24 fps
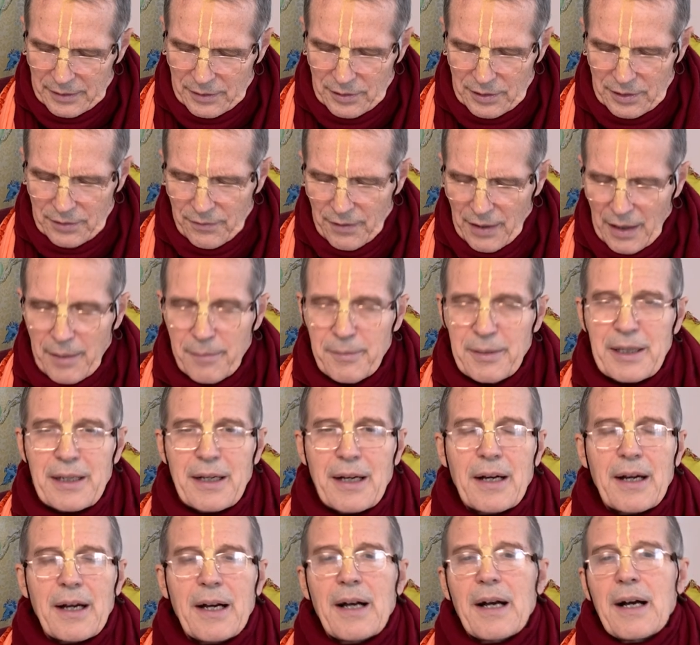Goswami
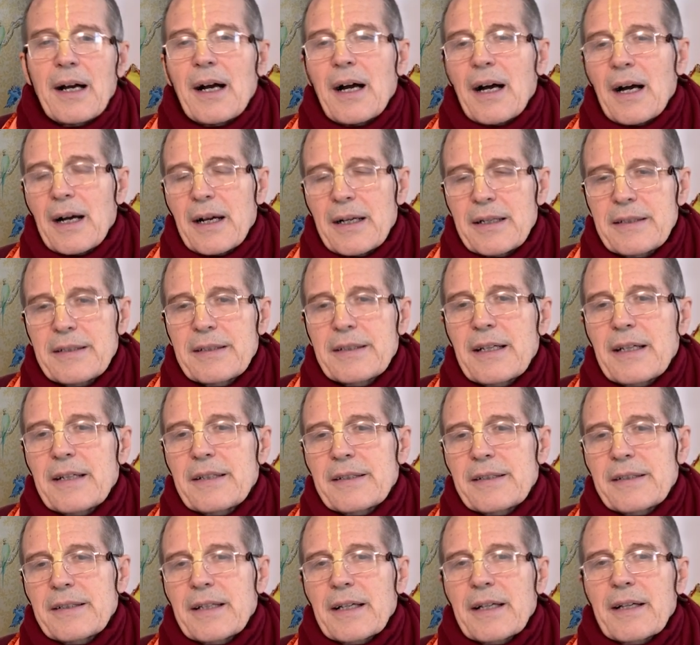
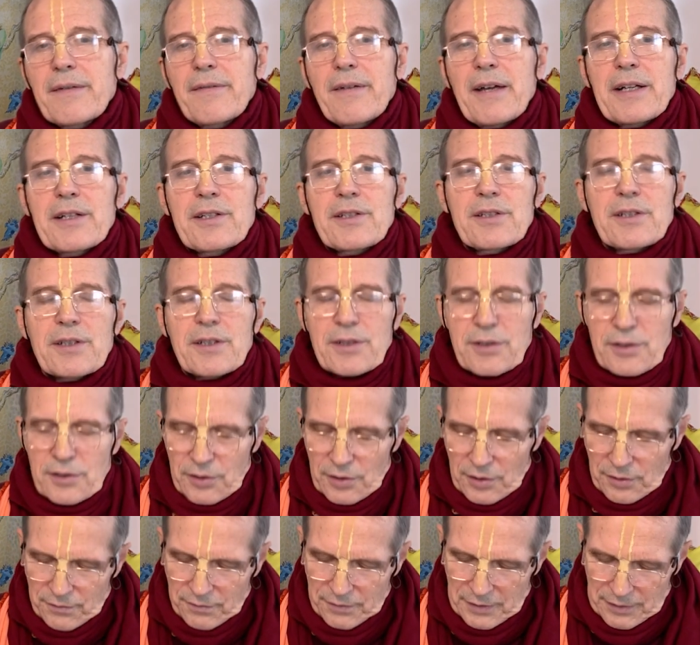answers the question,
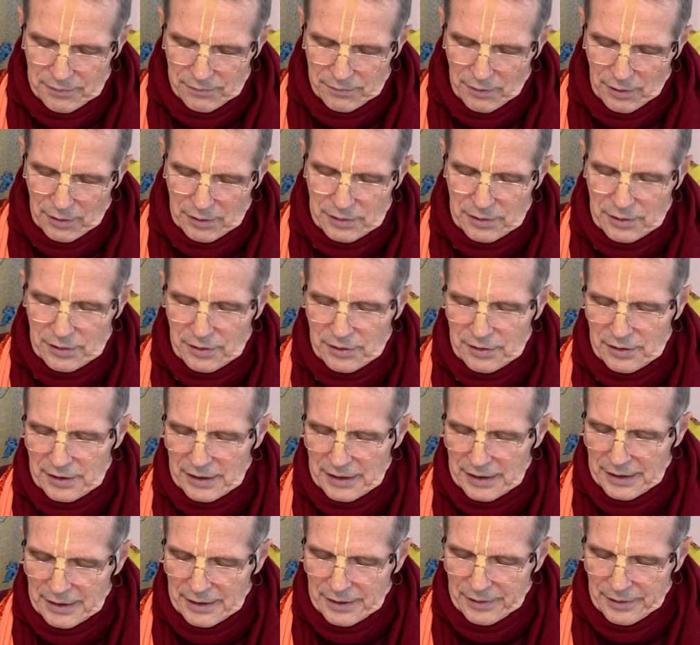should we want to
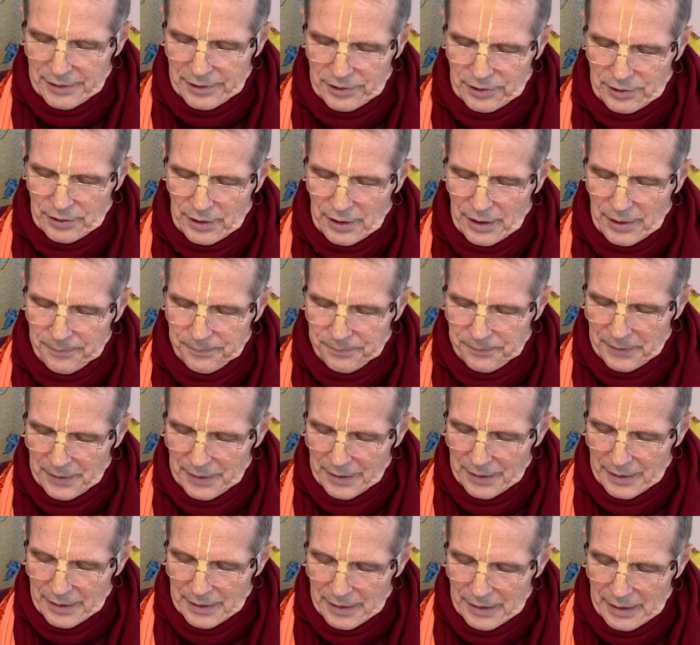see Krishna?
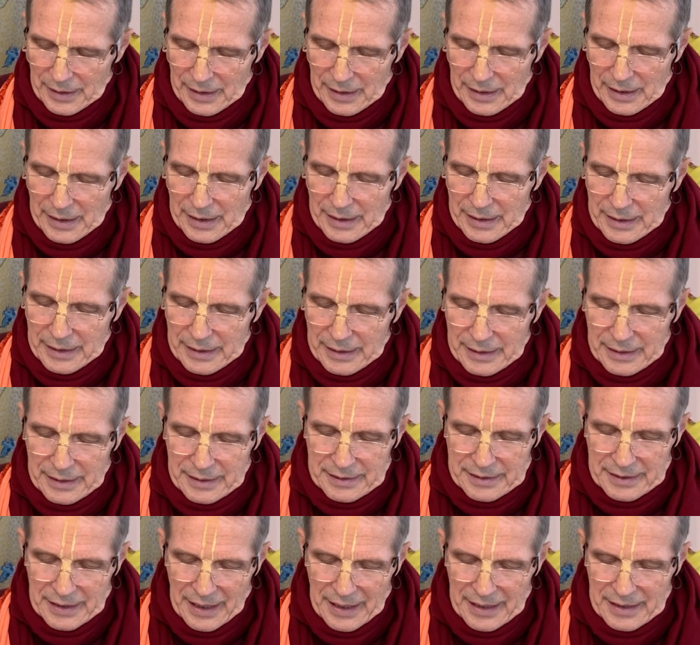He
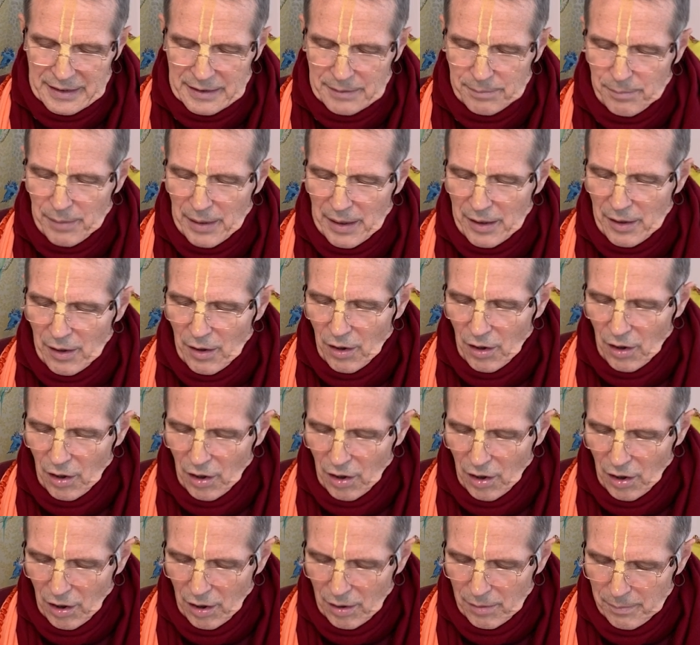says, by
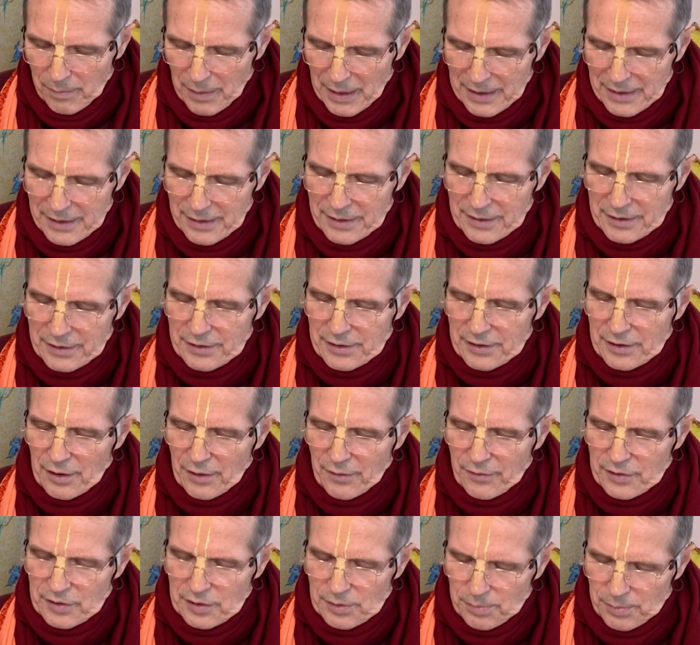all methods
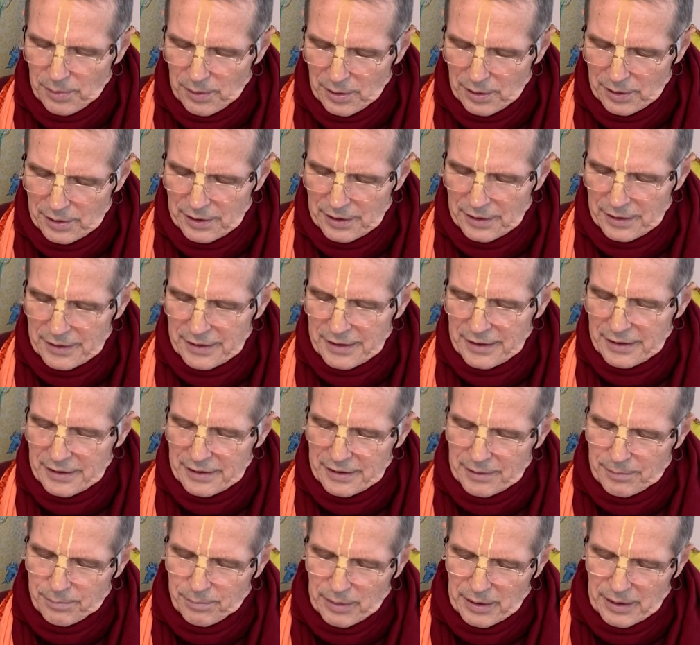of spiritual
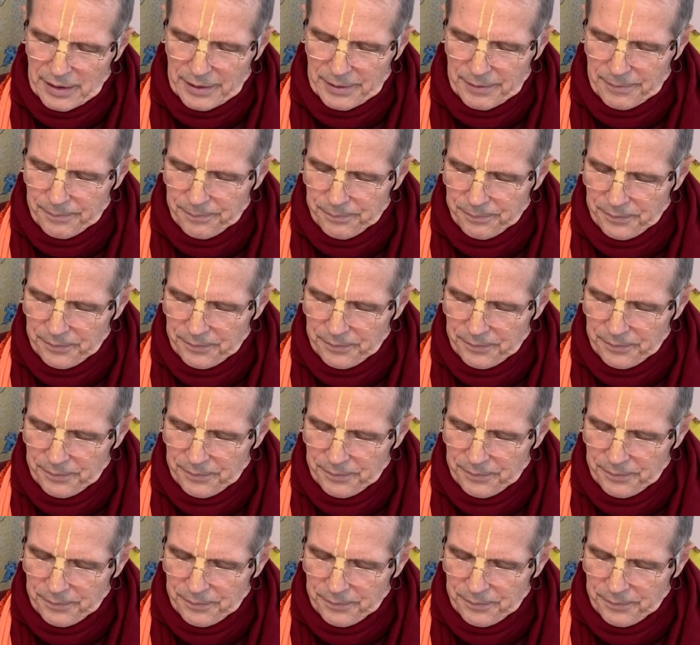discipline,